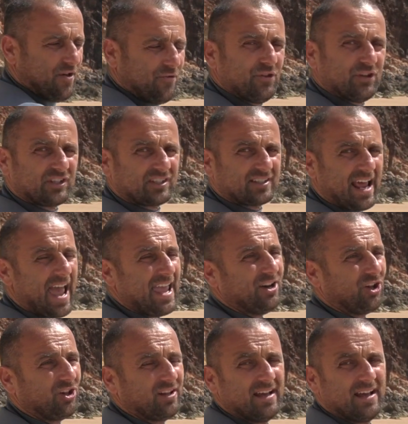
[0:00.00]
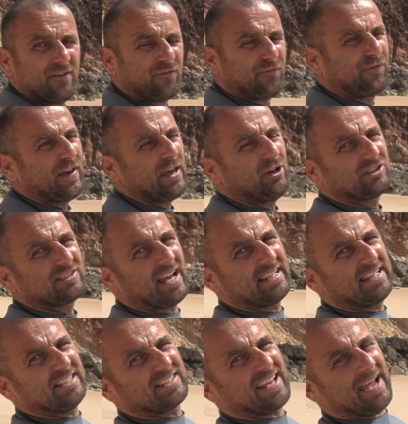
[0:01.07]
the sail feels
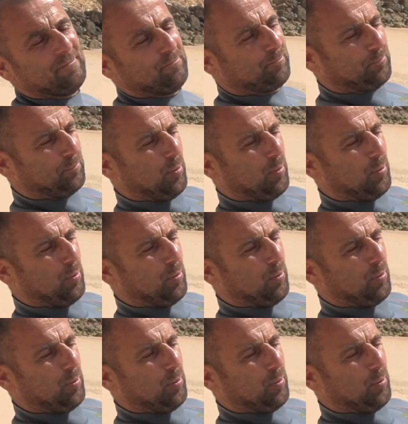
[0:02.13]
like it's getting